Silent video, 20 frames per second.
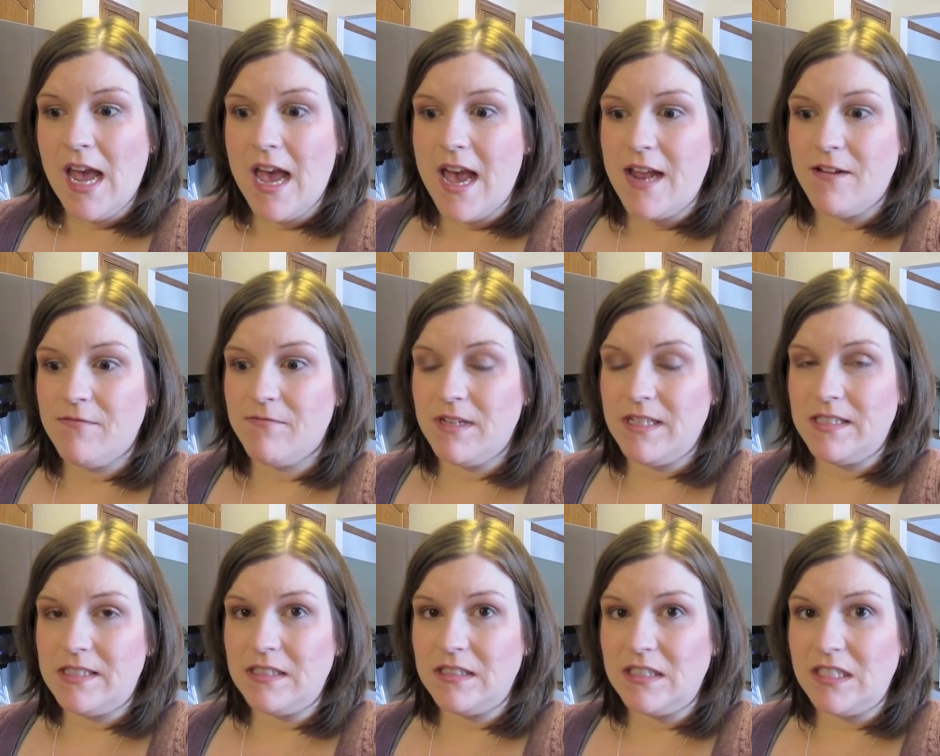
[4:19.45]
And
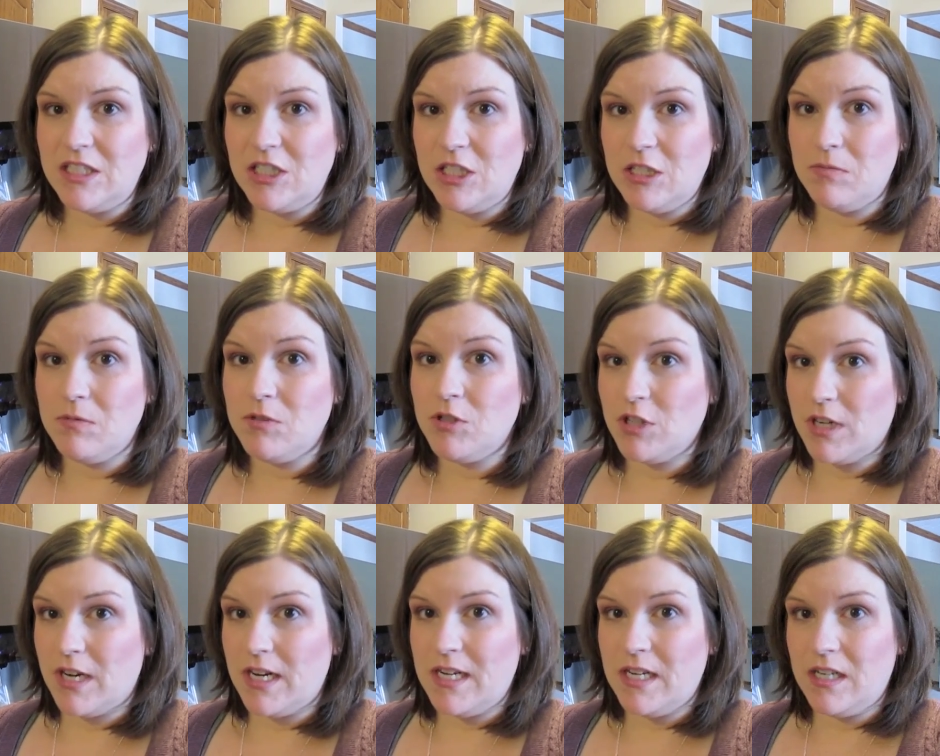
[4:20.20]
recently she's been
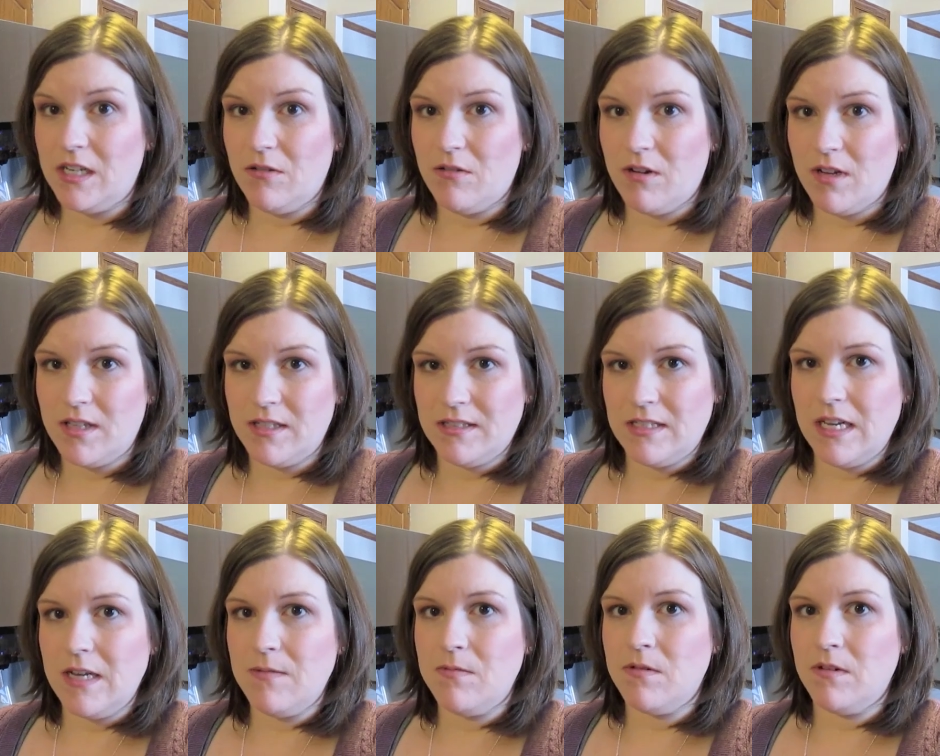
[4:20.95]
trying to go on the
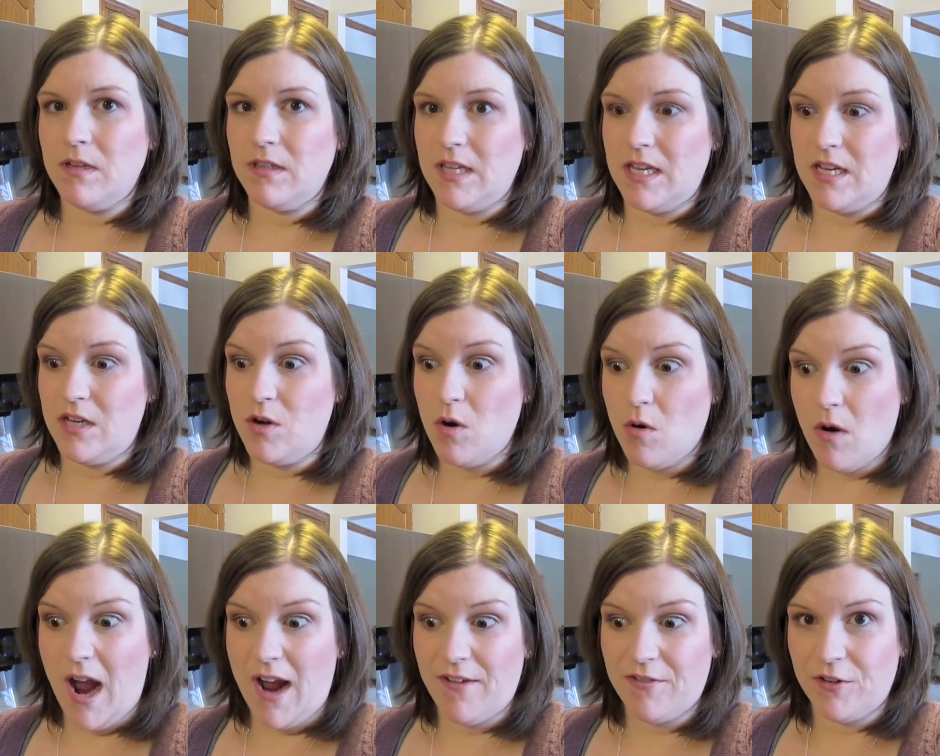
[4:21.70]
table and like
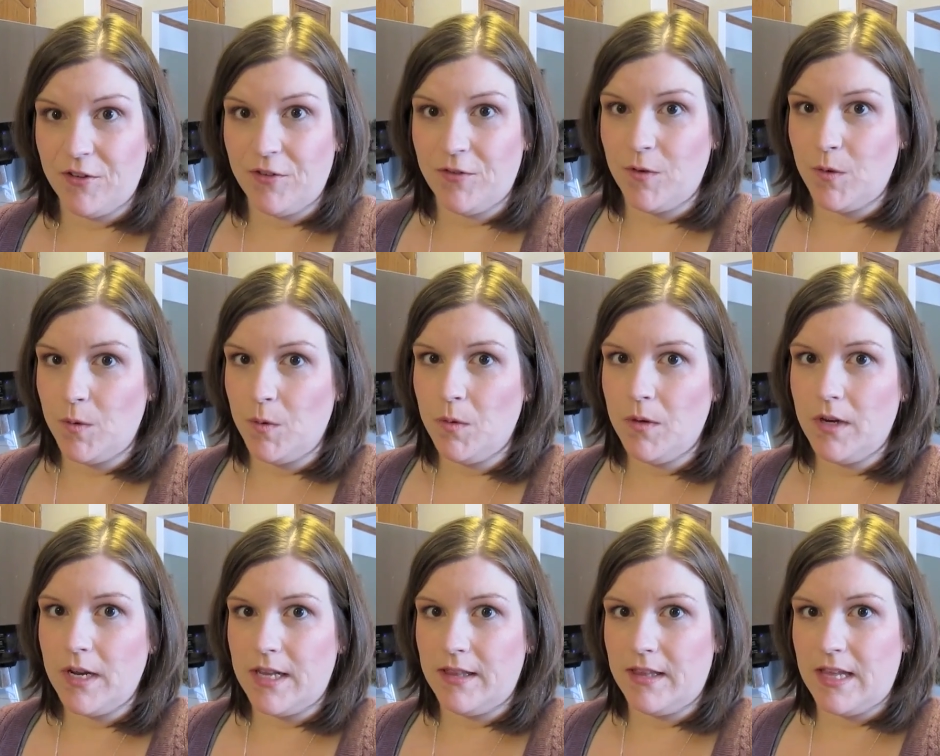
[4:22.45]
go after
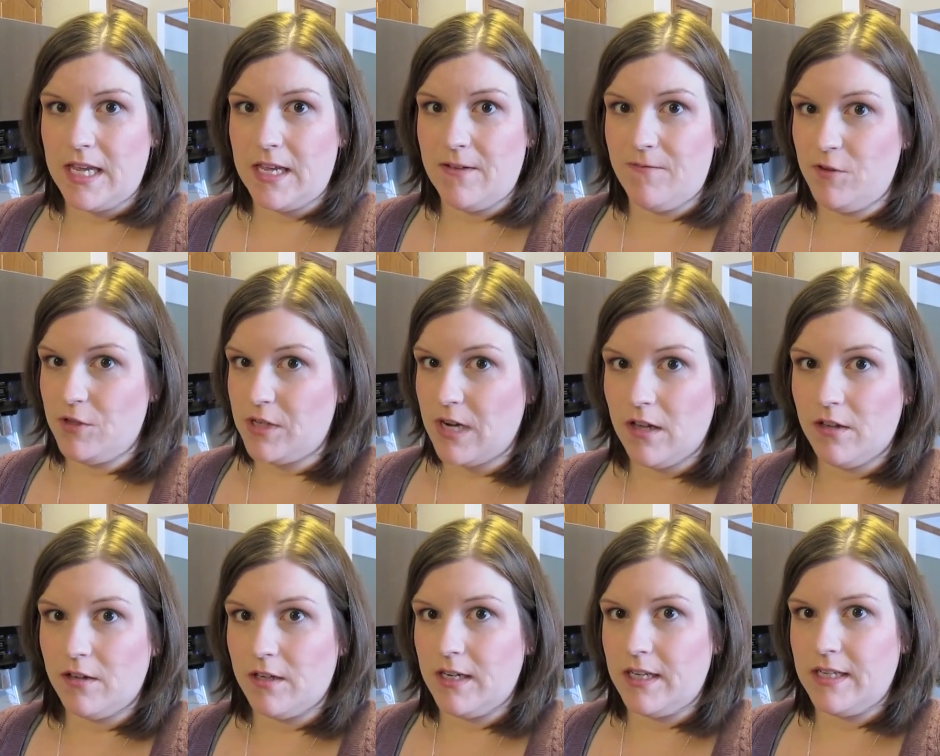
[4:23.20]
food, and like if you
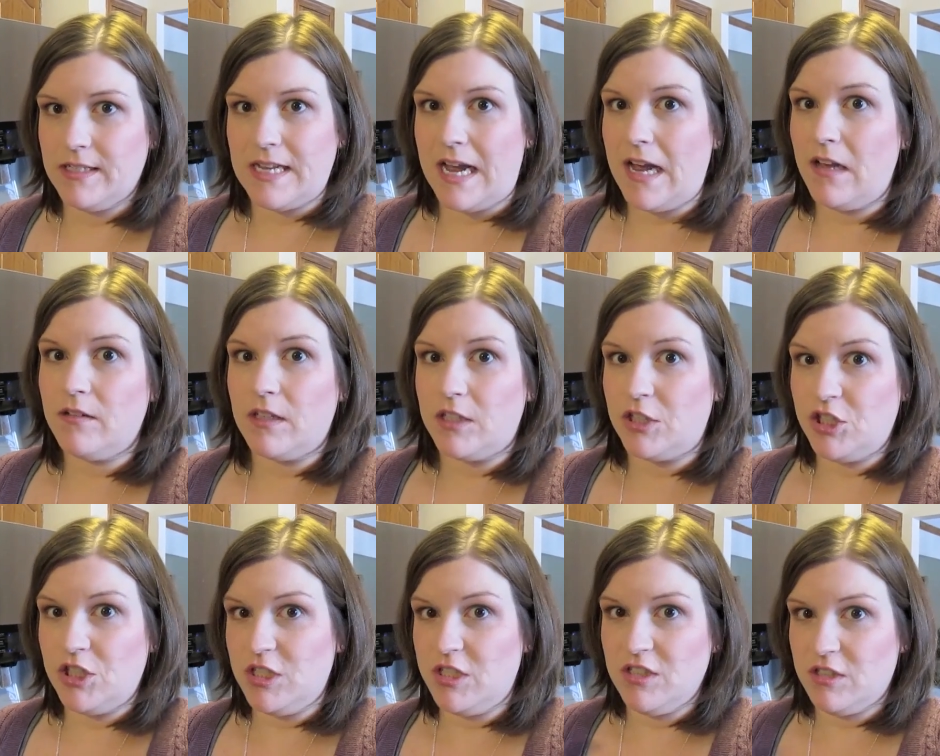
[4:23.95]
tell her to get down, like
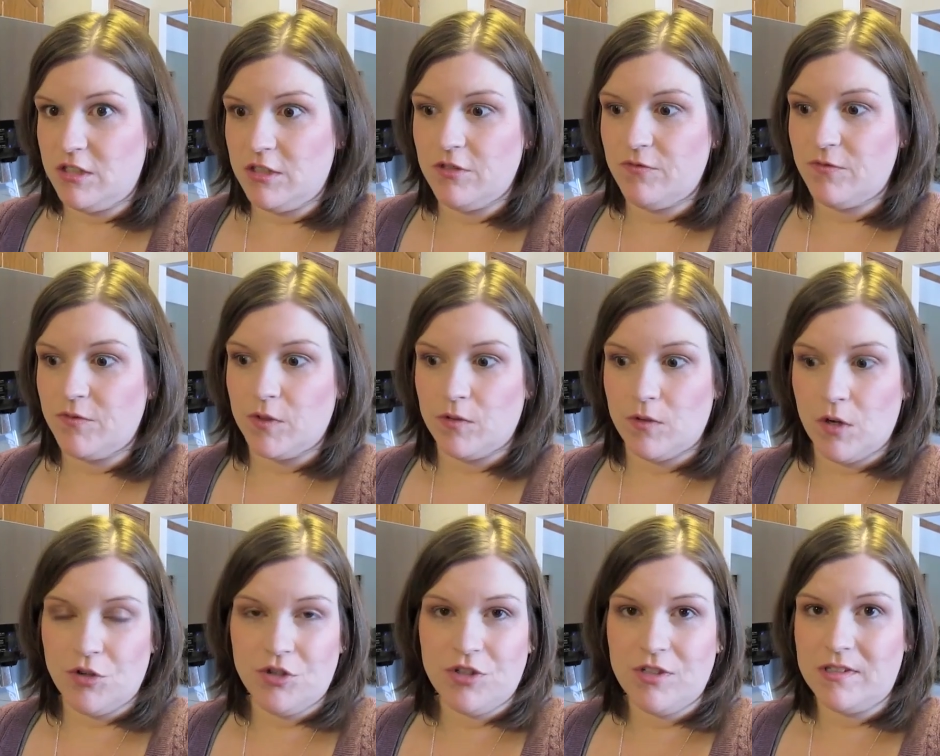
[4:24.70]
she just
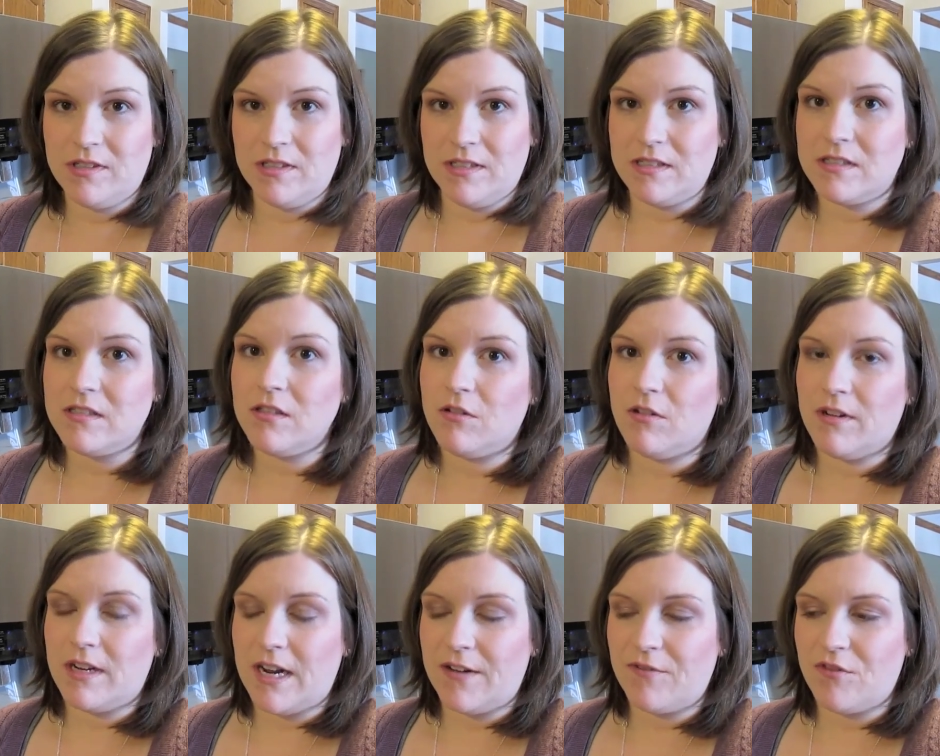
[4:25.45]
ferociously is still
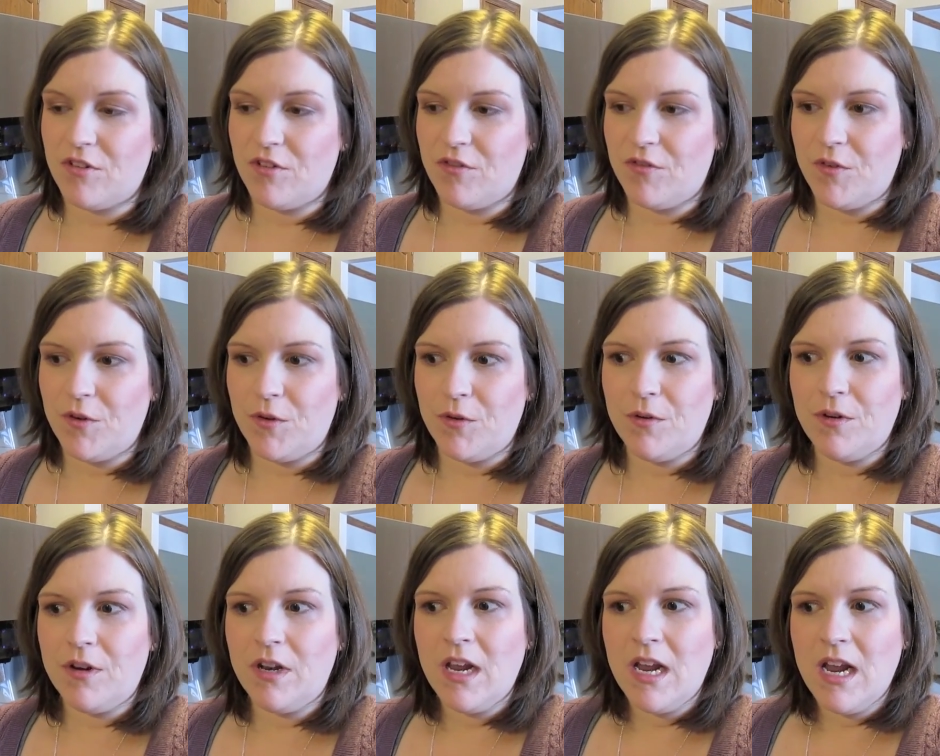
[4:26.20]
going after the
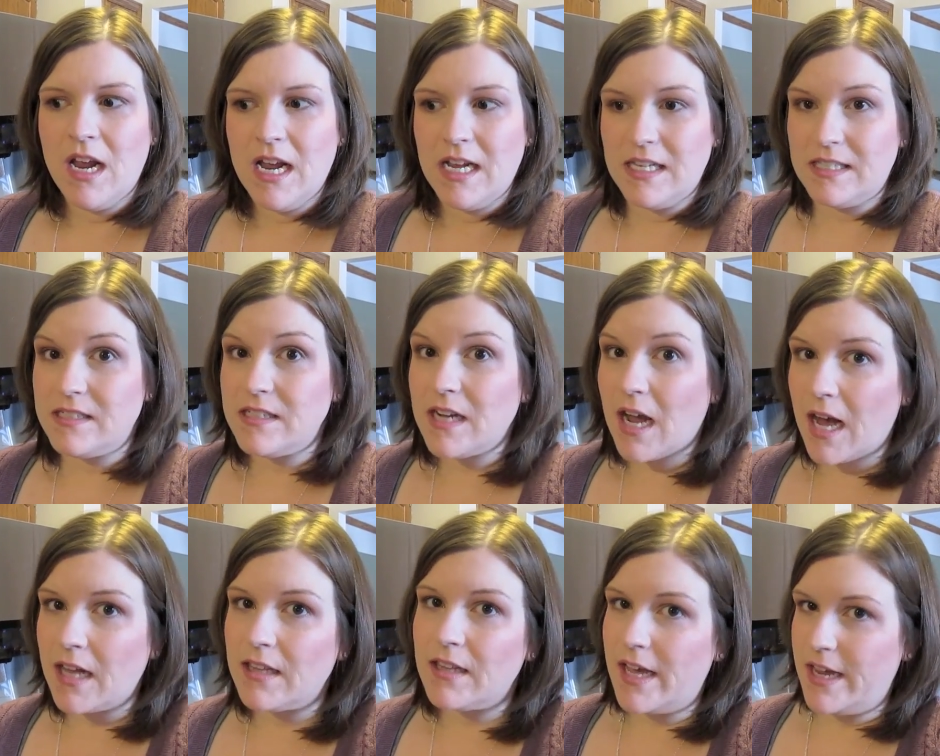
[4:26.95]
food. It's
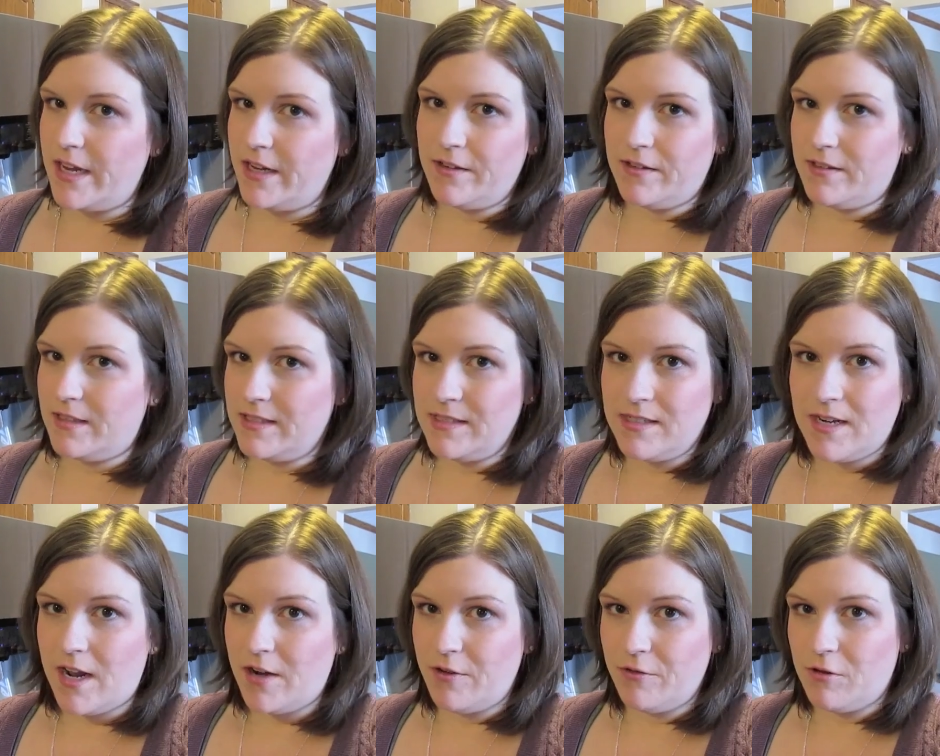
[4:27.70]
not like her. That's
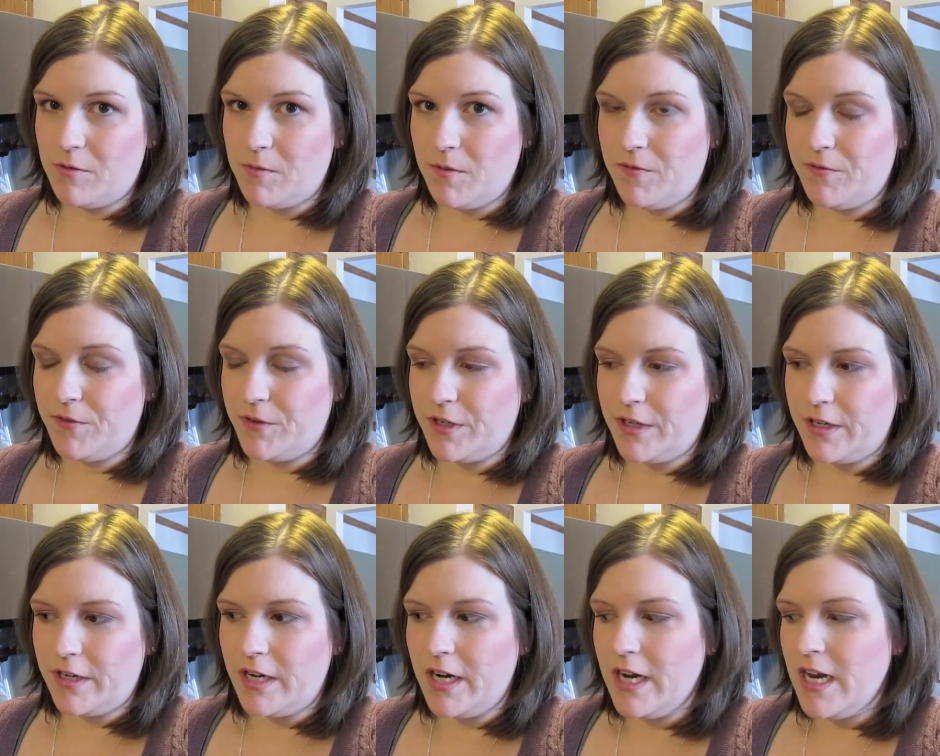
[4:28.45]
not normal for
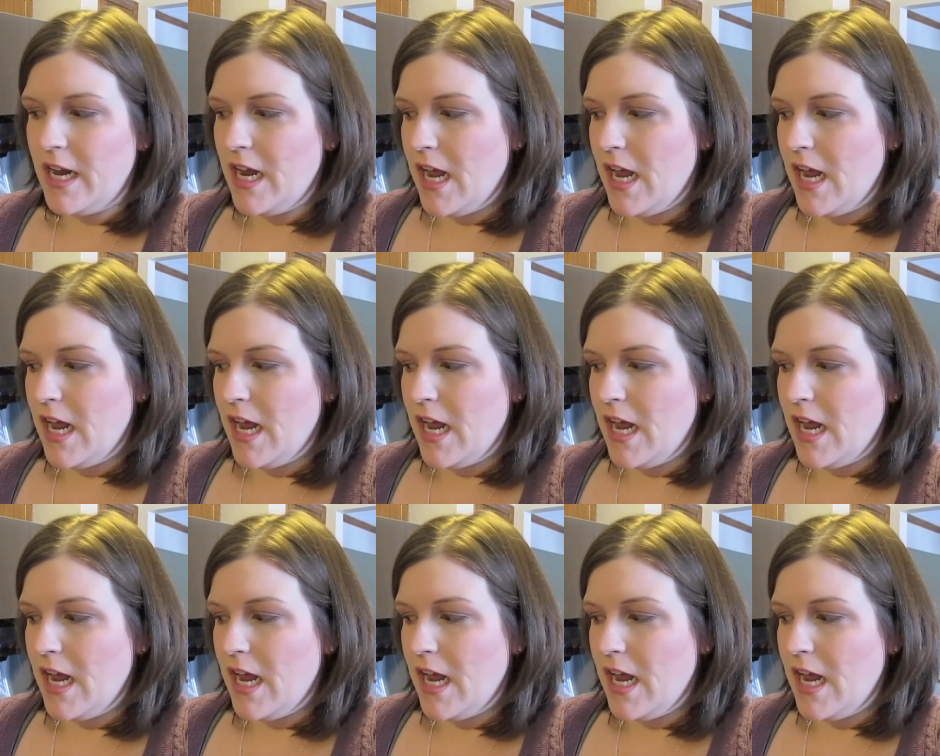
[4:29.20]
her.